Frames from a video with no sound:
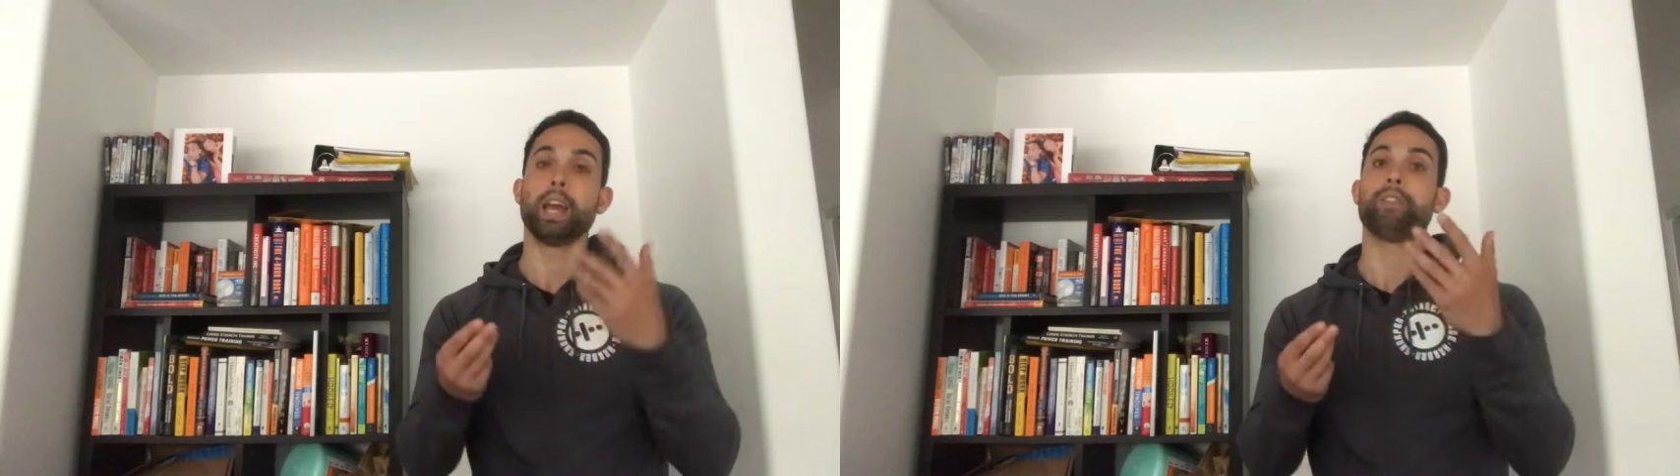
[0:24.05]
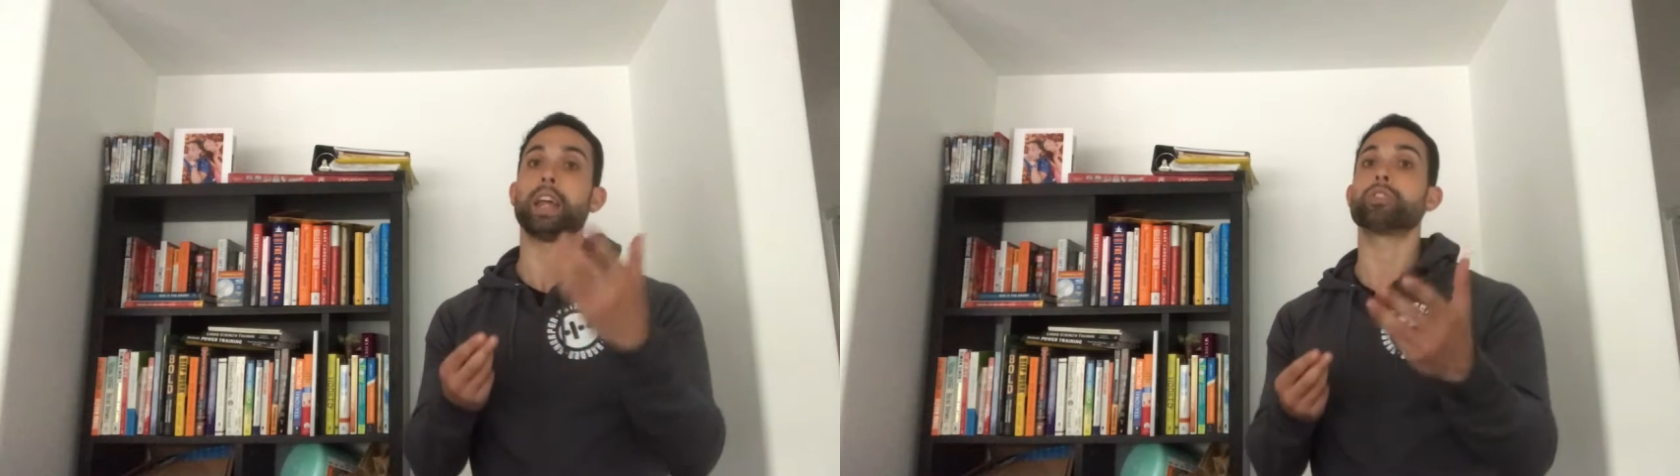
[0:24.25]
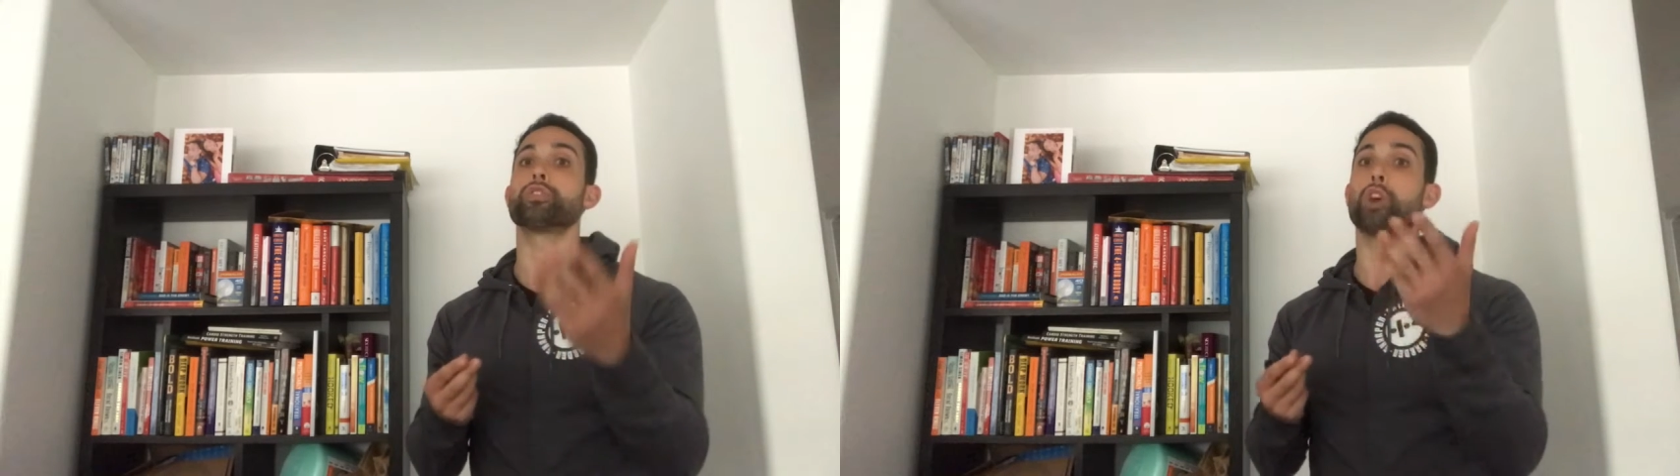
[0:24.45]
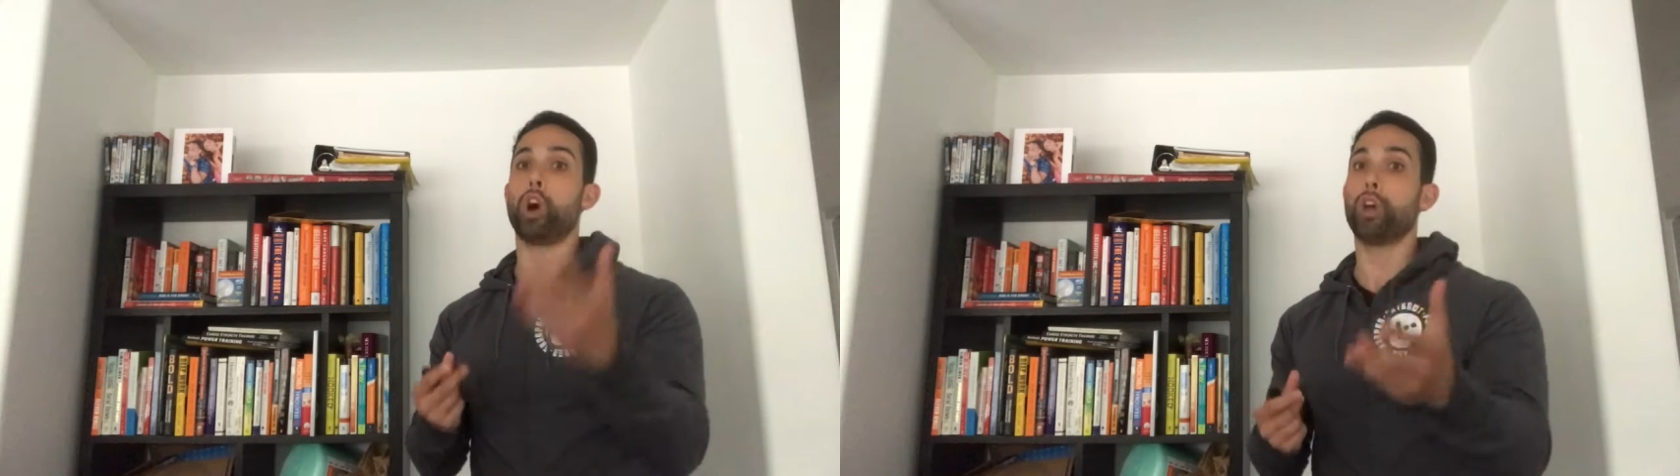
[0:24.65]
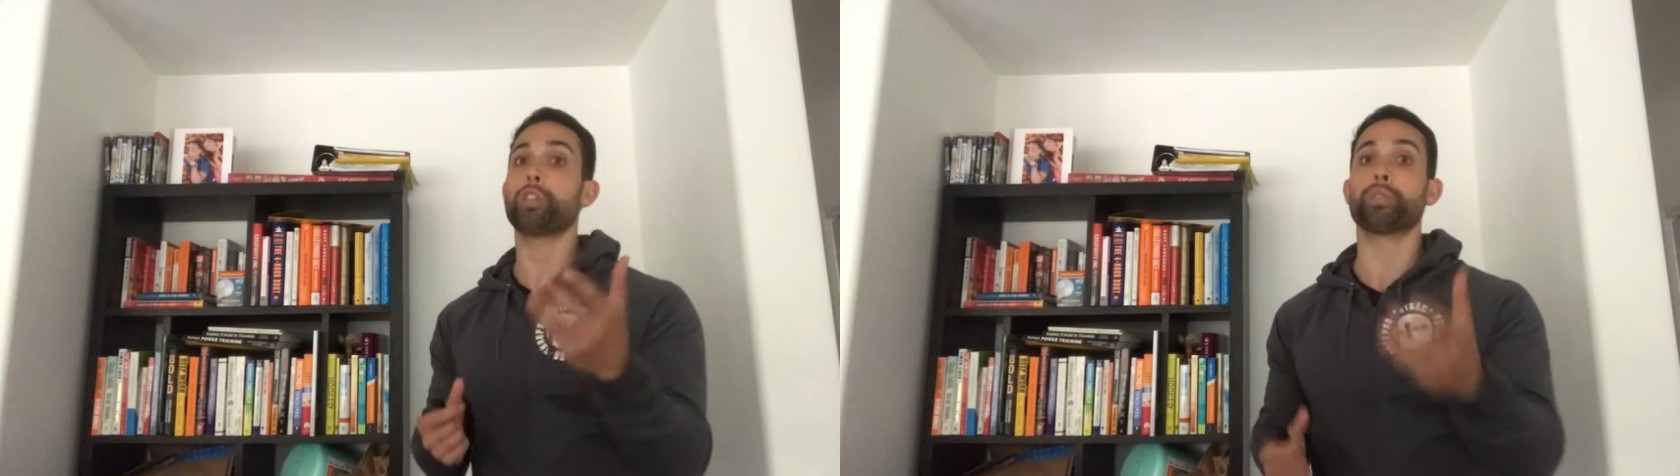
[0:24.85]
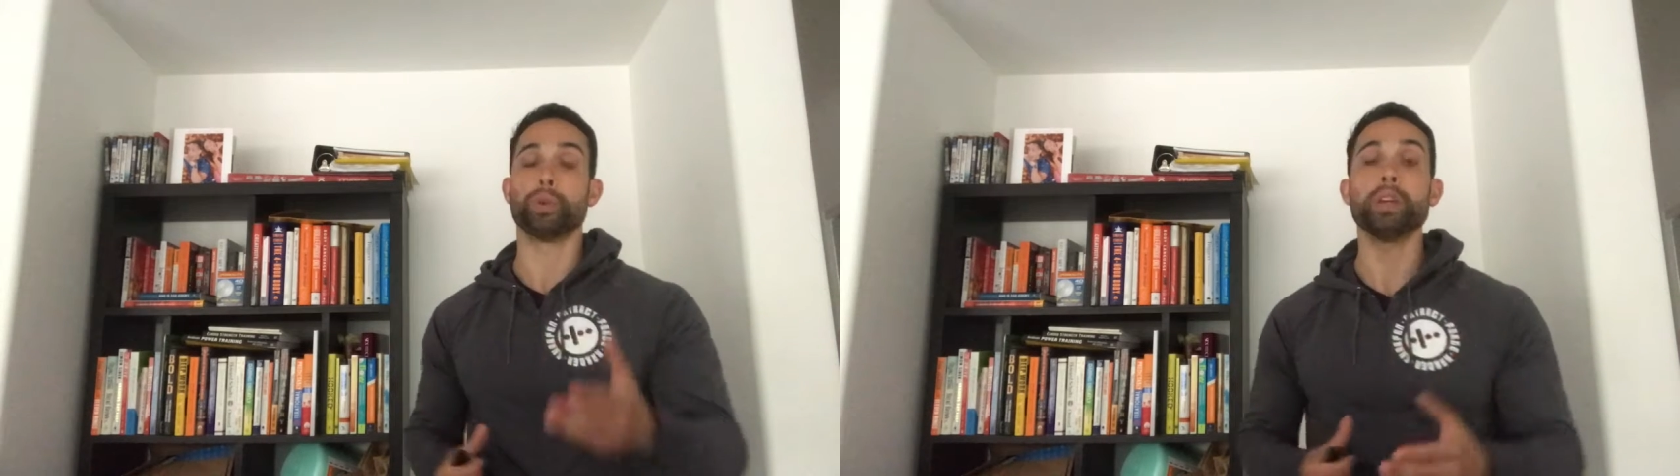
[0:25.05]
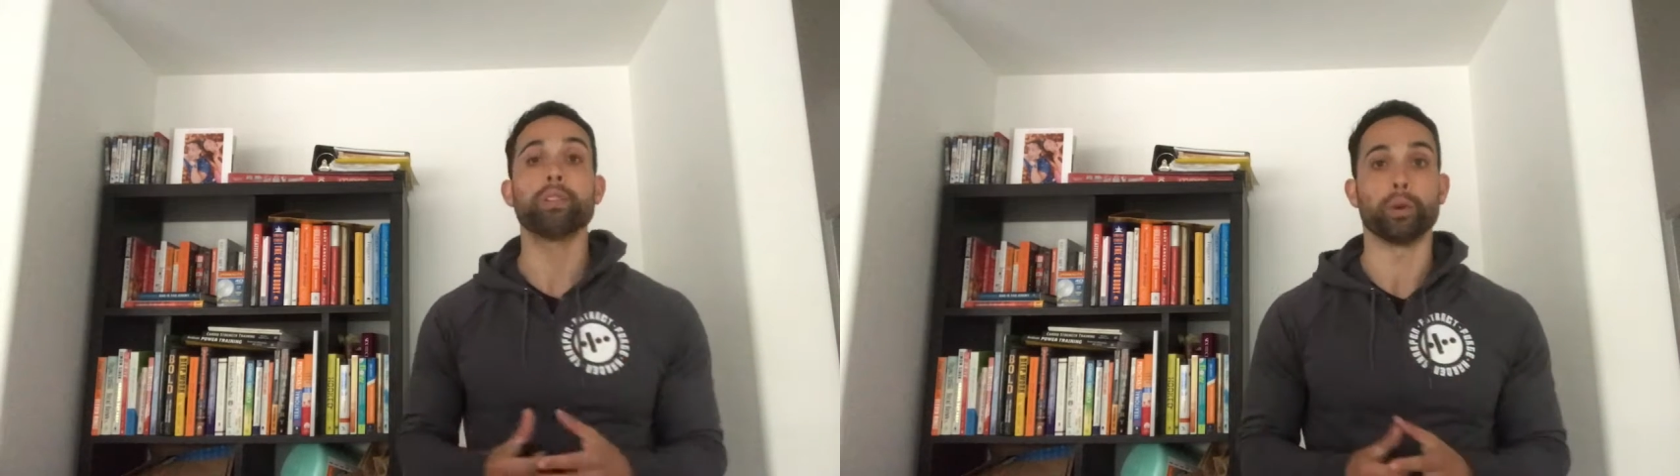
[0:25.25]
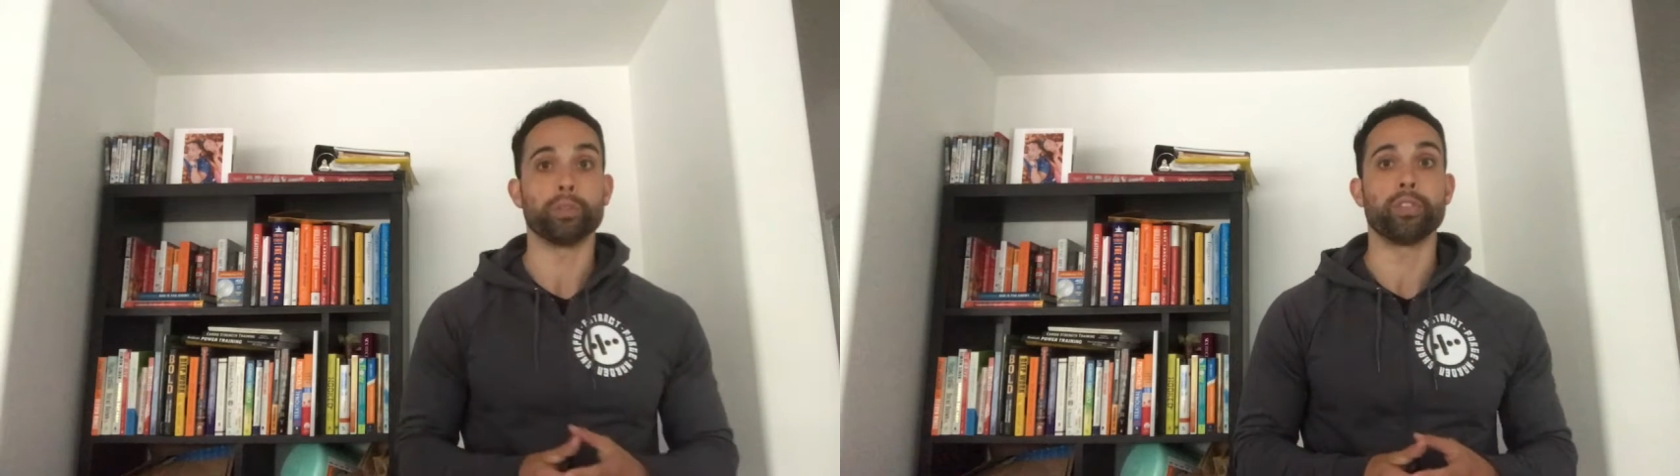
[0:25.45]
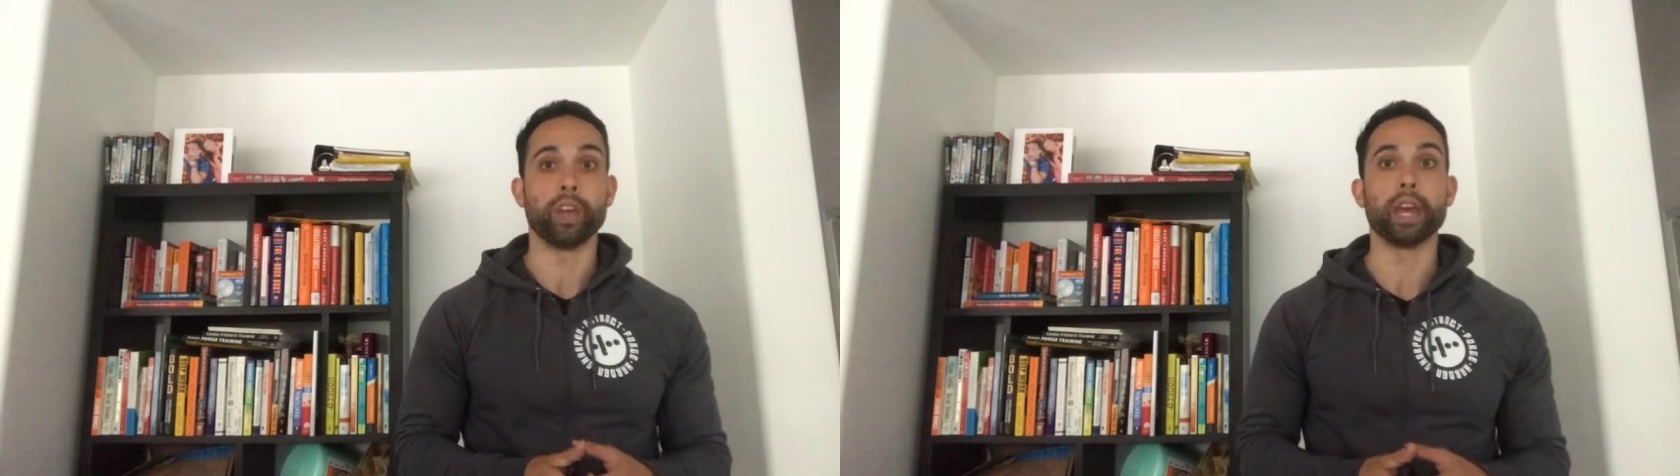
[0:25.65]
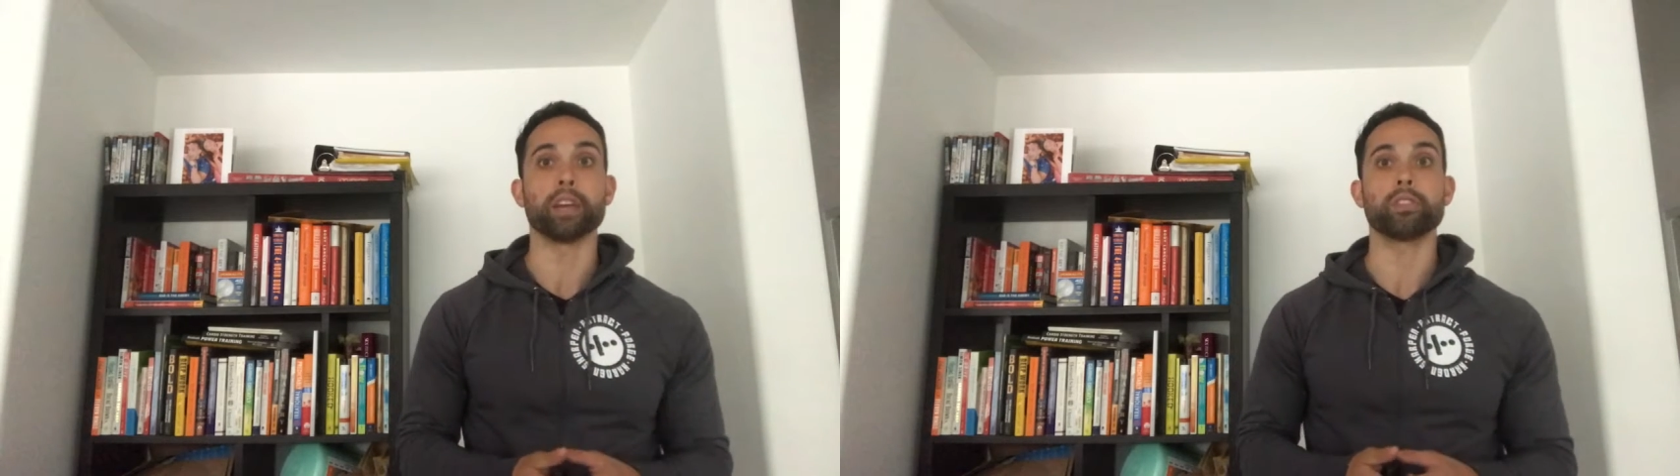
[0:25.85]
If it answers all 3 of those
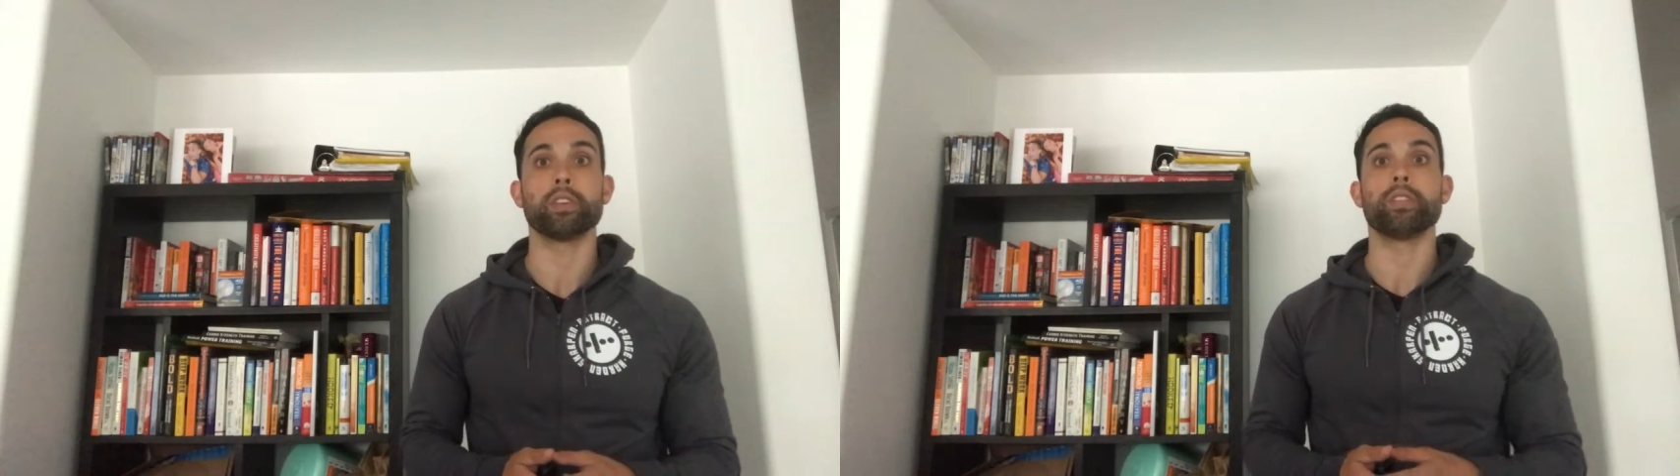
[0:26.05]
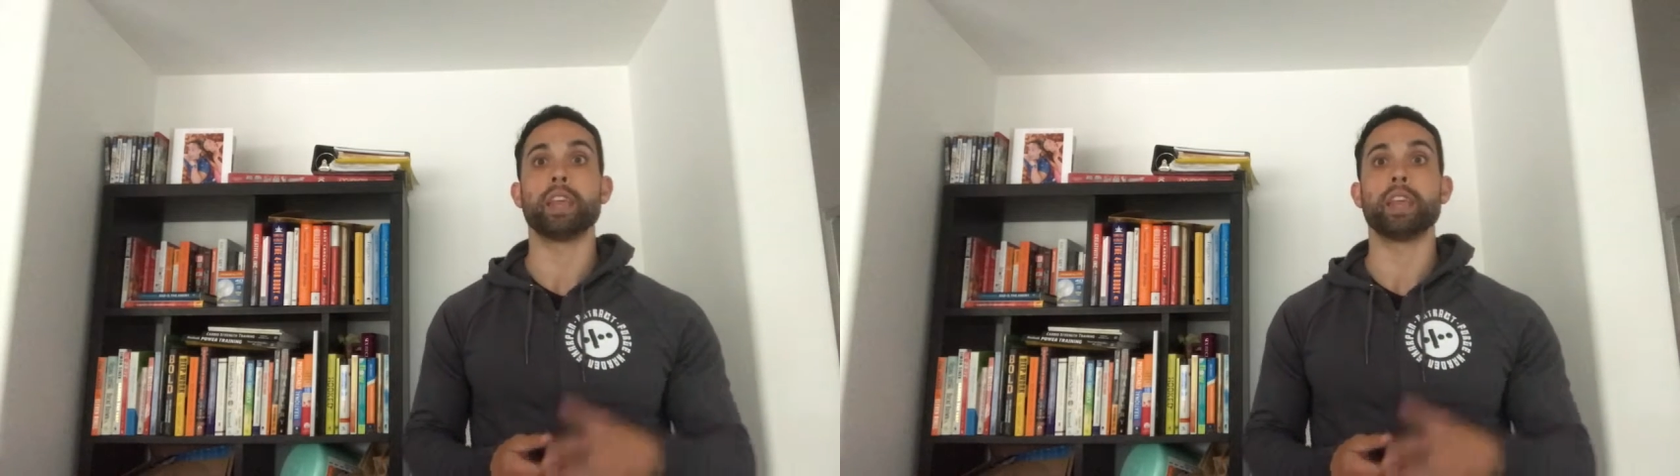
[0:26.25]
things,